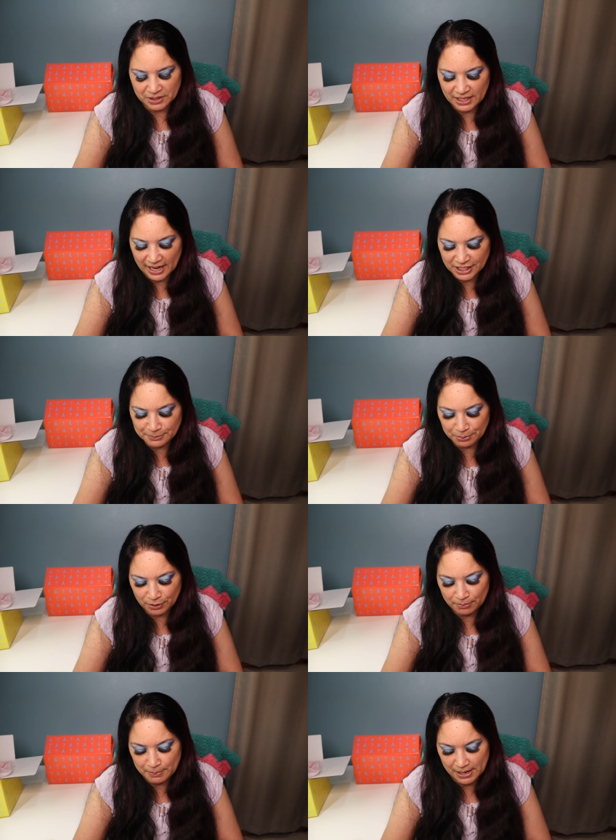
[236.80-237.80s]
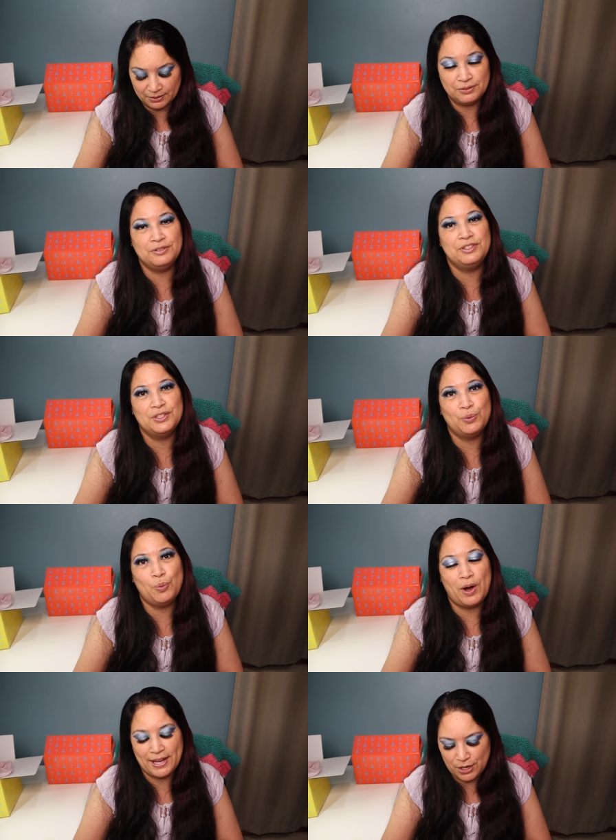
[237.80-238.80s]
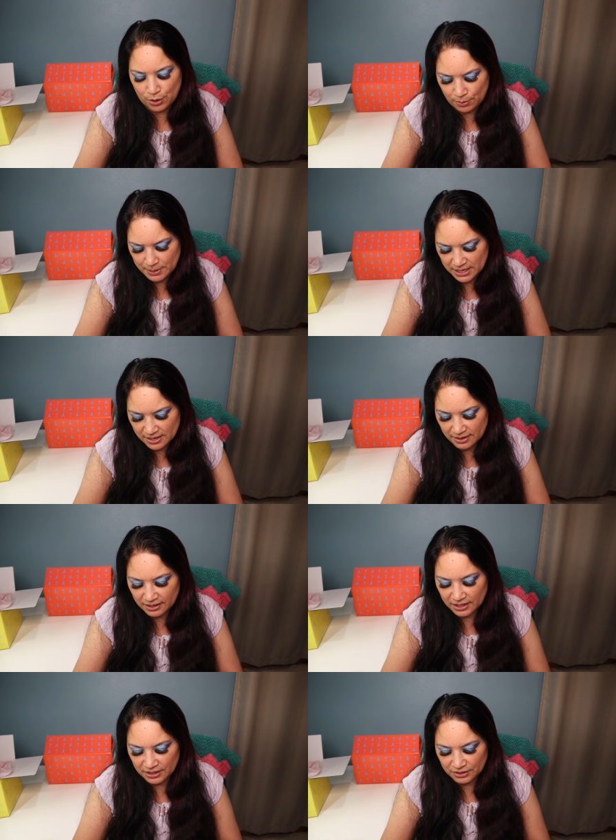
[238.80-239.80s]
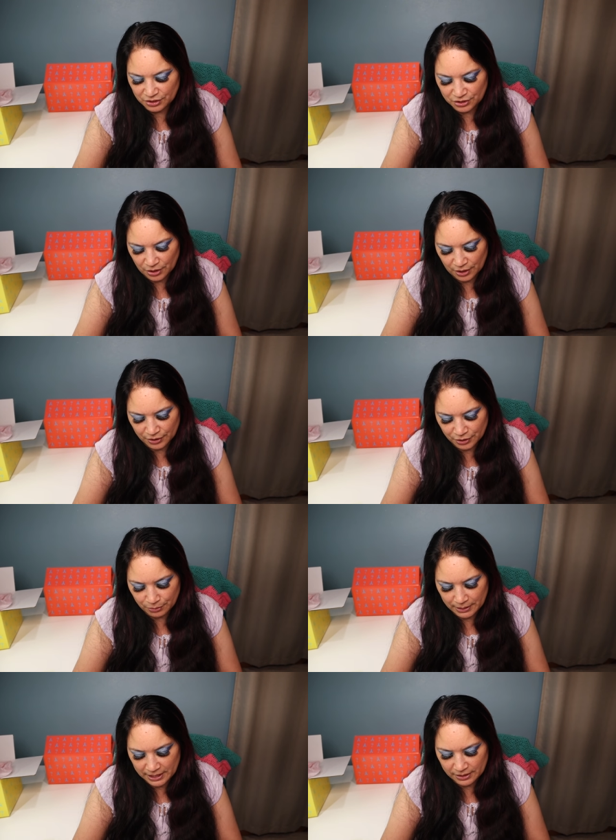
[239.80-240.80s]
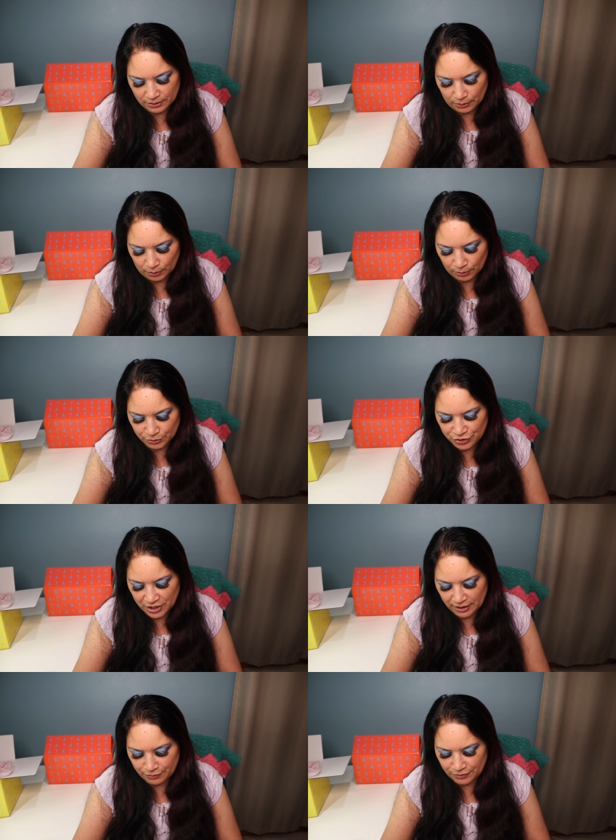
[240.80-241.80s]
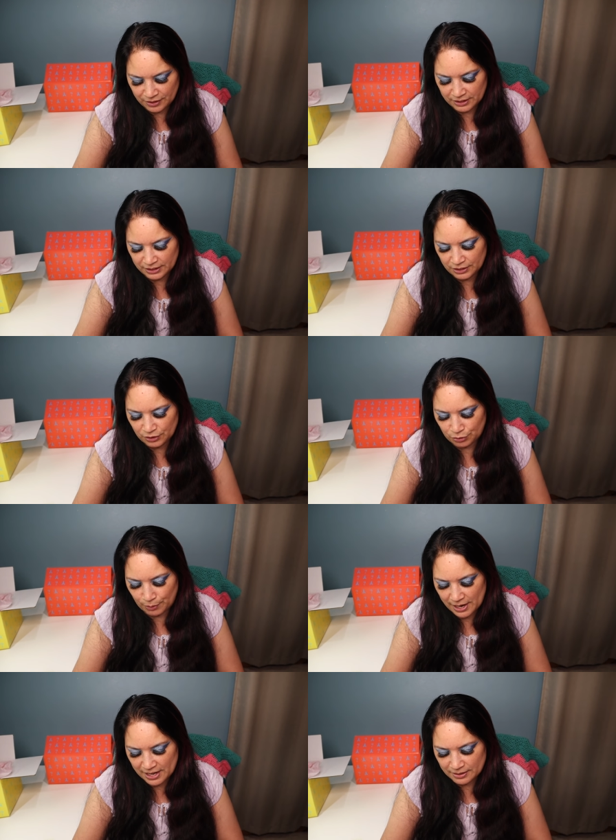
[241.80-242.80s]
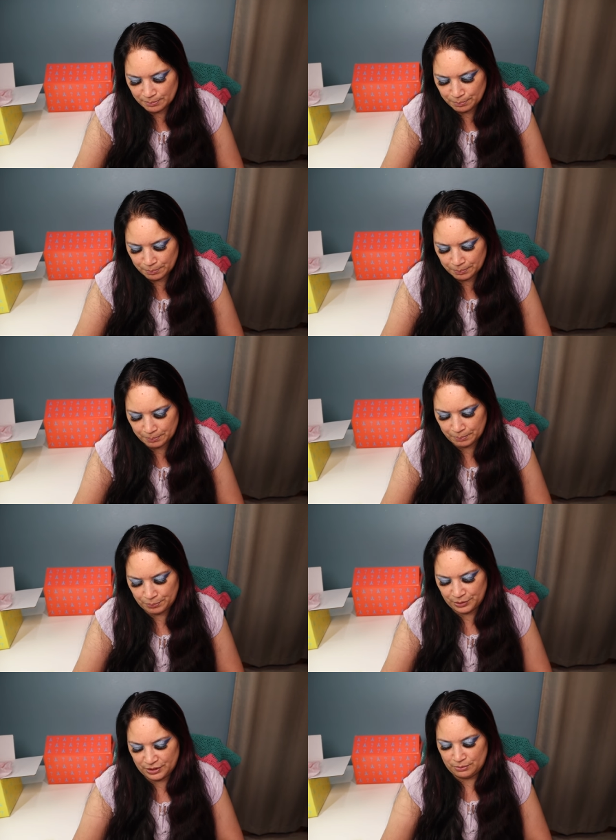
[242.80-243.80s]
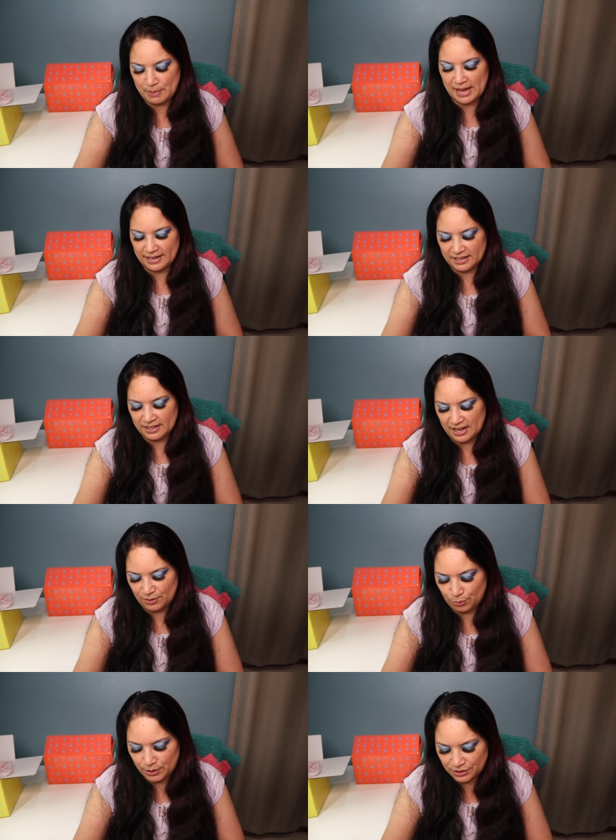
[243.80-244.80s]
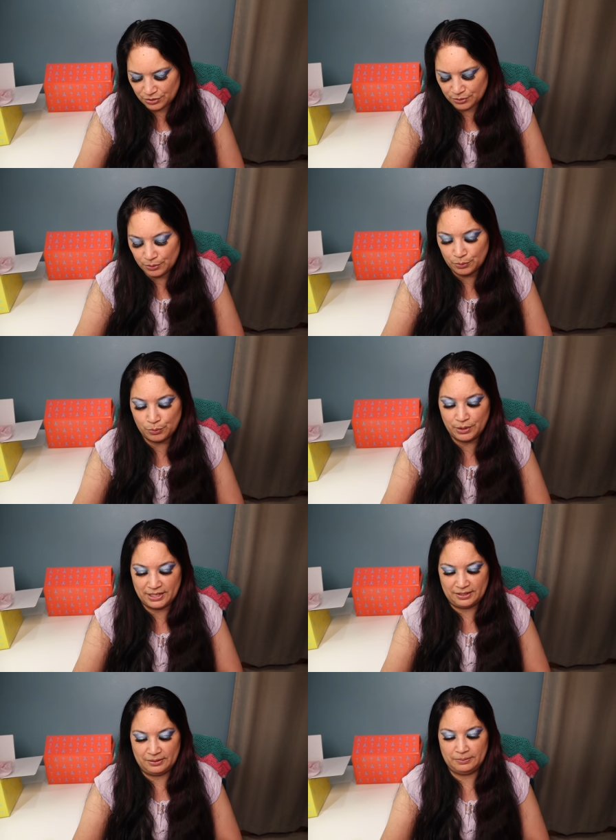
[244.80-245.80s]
Casper Mountains, Wyoming, Star Creek, Old Jeff, Grand Prismatic and Winter Wind.